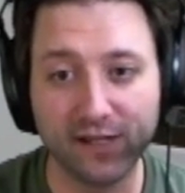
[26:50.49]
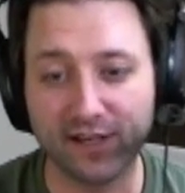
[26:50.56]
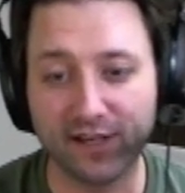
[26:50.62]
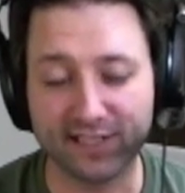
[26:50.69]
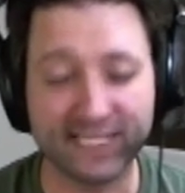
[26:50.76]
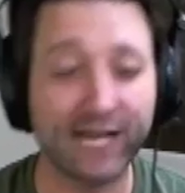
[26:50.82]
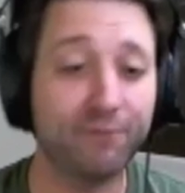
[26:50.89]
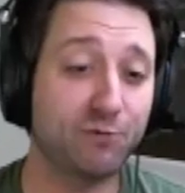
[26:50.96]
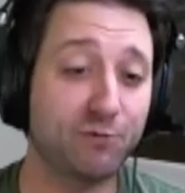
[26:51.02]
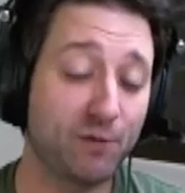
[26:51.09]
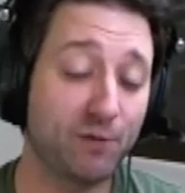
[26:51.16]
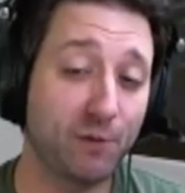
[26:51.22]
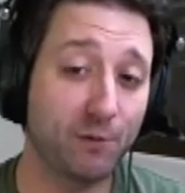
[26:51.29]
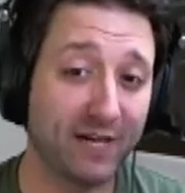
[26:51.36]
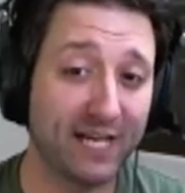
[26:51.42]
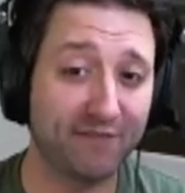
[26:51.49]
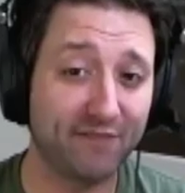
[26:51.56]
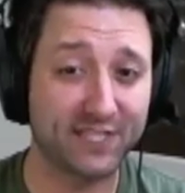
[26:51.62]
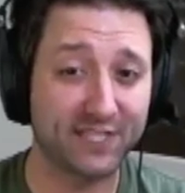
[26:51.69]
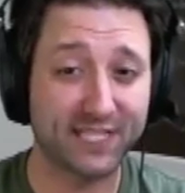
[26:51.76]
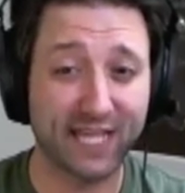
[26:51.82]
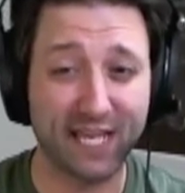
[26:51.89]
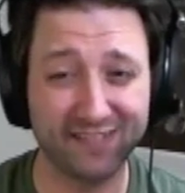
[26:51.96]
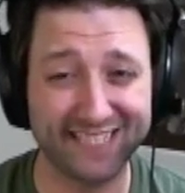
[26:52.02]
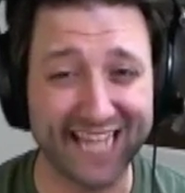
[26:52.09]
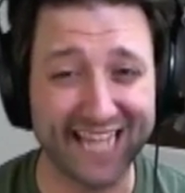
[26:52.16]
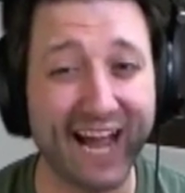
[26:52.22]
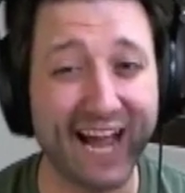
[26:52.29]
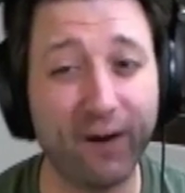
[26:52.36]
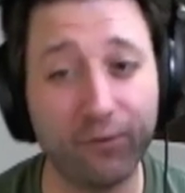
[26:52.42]
Because I was worried we were going to have to scale
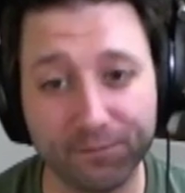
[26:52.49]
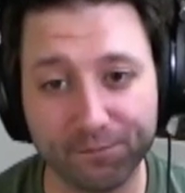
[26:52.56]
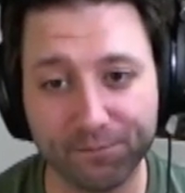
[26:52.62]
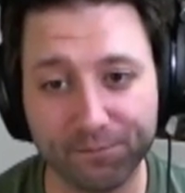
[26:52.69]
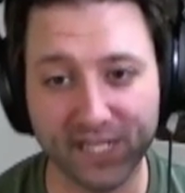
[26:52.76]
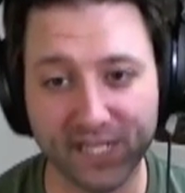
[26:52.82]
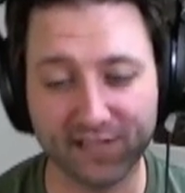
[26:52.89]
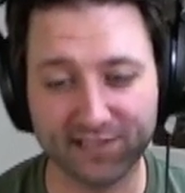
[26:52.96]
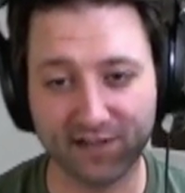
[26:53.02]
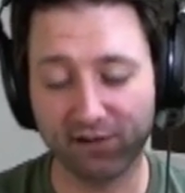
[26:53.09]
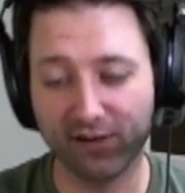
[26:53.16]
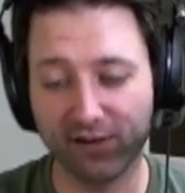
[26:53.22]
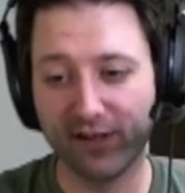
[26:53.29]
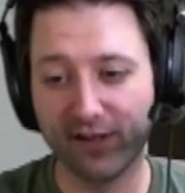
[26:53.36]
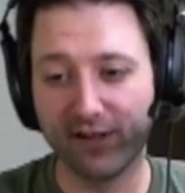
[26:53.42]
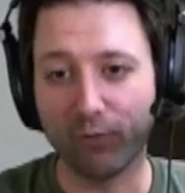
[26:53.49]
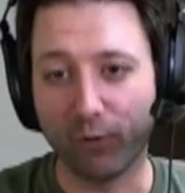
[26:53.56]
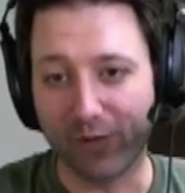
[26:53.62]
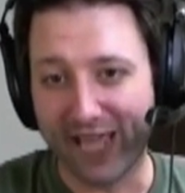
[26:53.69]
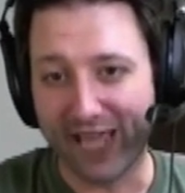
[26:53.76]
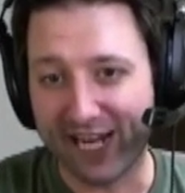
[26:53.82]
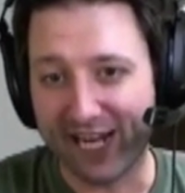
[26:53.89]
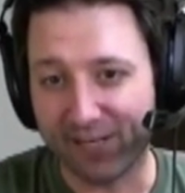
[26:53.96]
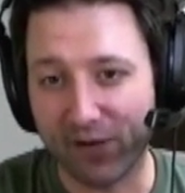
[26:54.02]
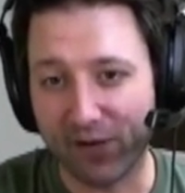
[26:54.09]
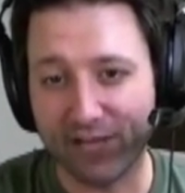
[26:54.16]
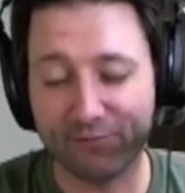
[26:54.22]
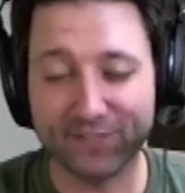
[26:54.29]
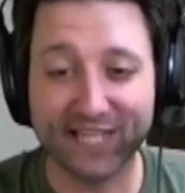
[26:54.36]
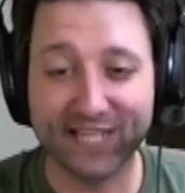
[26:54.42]
down because what we had in
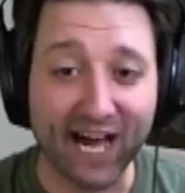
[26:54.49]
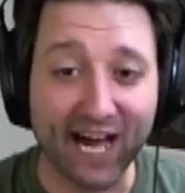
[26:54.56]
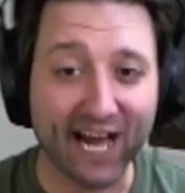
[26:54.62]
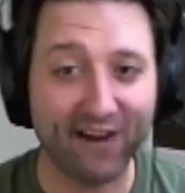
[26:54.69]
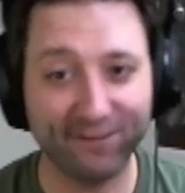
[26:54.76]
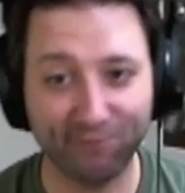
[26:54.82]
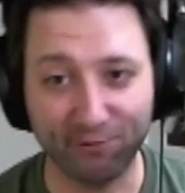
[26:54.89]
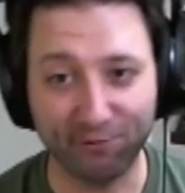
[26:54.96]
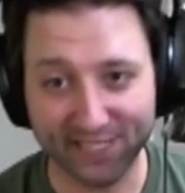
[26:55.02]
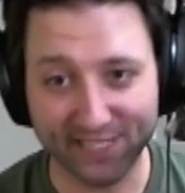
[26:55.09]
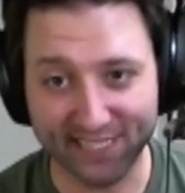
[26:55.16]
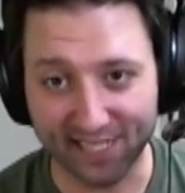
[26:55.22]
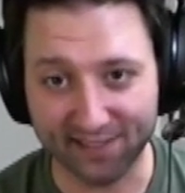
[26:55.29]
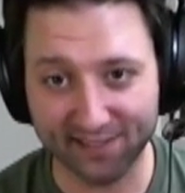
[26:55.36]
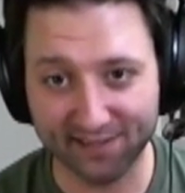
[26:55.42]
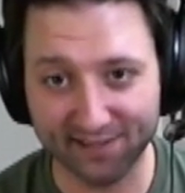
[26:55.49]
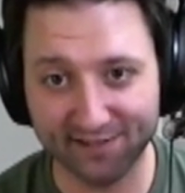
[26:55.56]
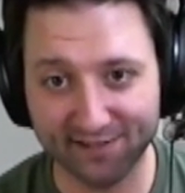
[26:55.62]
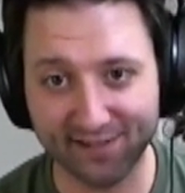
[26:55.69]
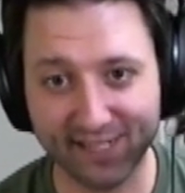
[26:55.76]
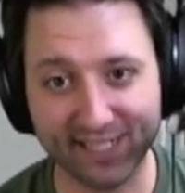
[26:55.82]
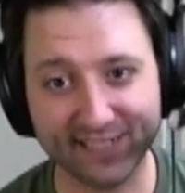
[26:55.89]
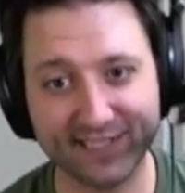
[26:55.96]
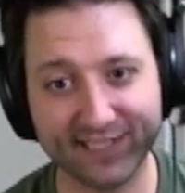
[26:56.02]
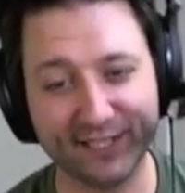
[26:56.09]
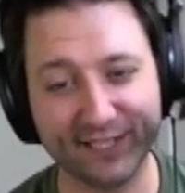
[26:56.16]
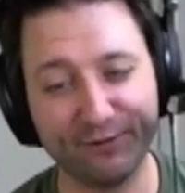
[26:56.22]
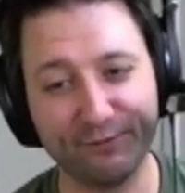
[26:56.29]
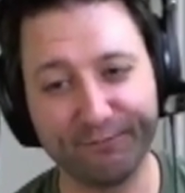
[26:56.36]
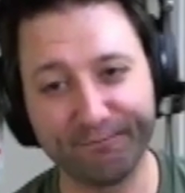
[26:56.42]
mind was higher than what we set. And
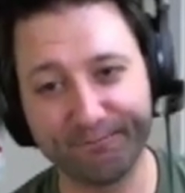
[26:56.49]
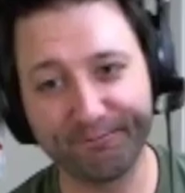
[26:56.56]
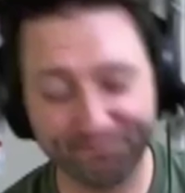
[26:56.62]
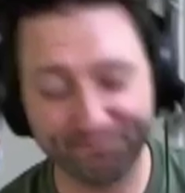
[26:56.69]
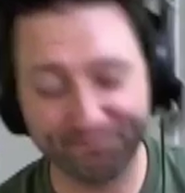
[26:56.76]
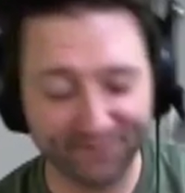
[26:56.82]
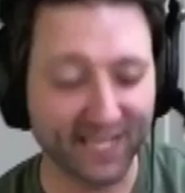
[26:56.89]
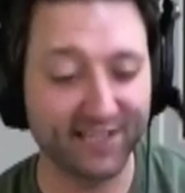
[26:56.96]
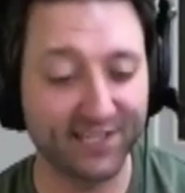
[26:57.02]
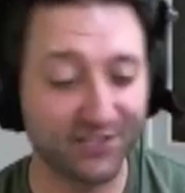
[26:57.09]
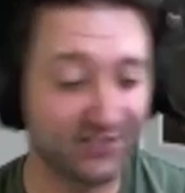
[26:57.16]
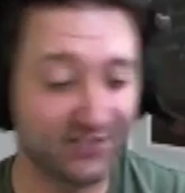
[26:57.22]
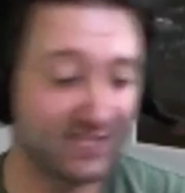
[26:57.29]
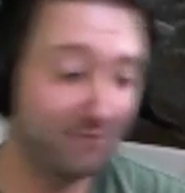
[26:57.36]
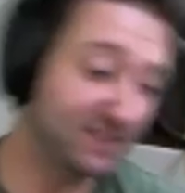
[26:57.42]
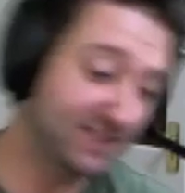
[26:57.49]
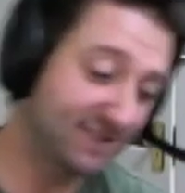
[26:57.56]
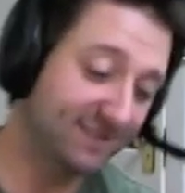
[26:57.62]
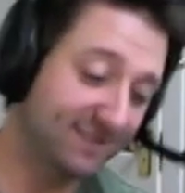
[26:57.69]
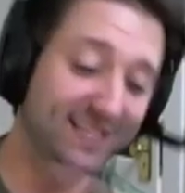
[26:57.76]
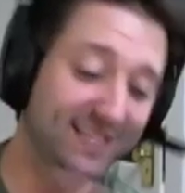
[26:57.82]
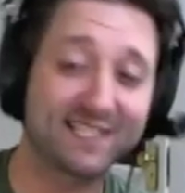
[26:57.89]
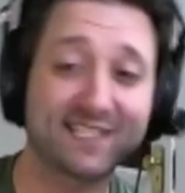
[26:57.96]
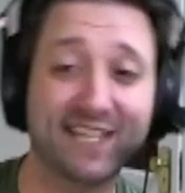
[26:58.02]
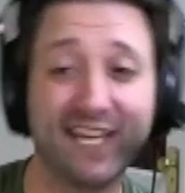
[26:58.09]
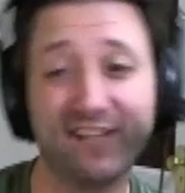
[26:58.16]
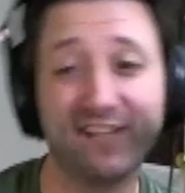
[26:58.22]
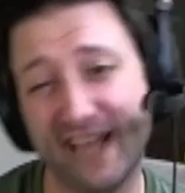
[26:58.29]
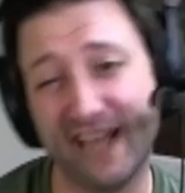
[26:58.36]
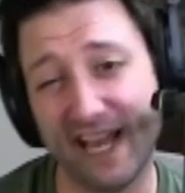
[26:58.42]
so the contingency was, let's
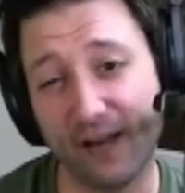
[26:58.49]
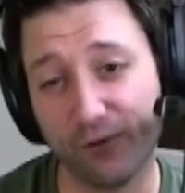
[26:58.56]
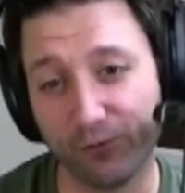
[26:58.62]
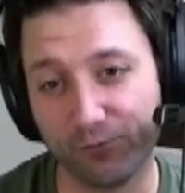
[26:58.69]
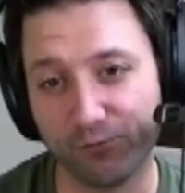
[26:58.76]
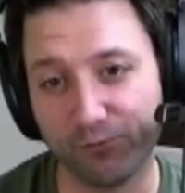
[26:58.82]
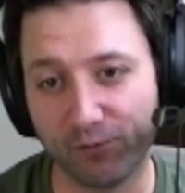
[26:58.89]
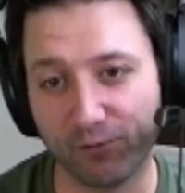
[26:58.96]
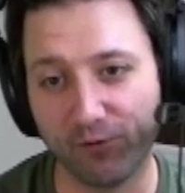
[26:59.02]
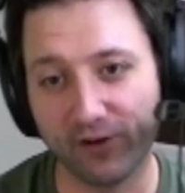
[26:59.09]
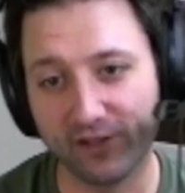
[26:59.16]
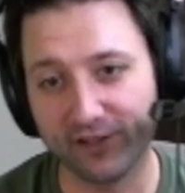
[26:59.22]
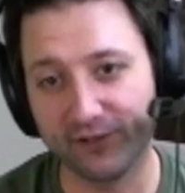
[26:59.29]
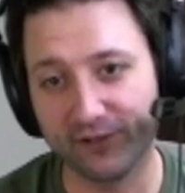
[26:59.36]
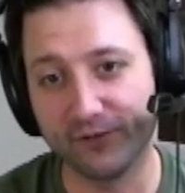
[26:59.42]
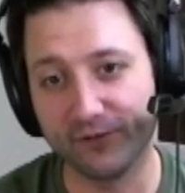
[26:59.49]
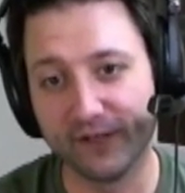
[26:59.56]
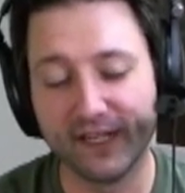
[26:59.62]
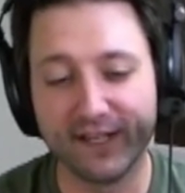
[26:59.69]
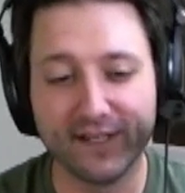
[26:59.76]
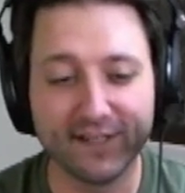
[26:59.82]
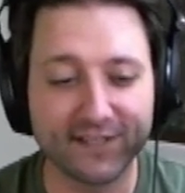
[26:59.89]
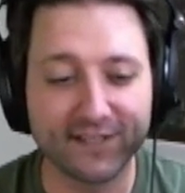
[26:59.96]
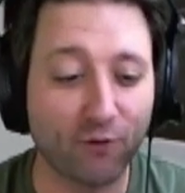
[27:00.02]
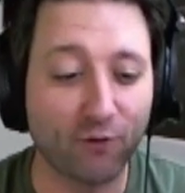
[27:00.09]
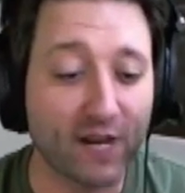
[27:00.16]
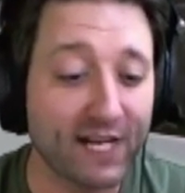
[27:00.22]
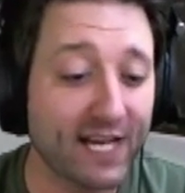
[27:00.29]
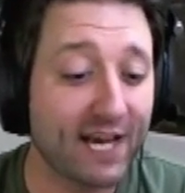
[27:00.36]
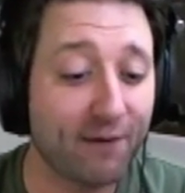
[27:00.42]
scale down what we want to do. So
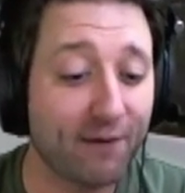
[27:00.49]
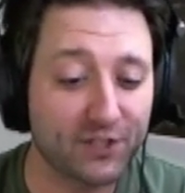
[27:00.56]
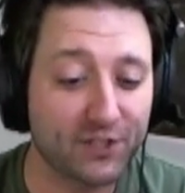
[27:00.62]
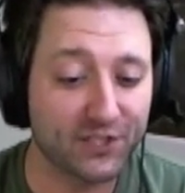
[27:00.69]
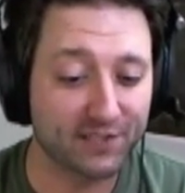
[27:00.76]
right now we're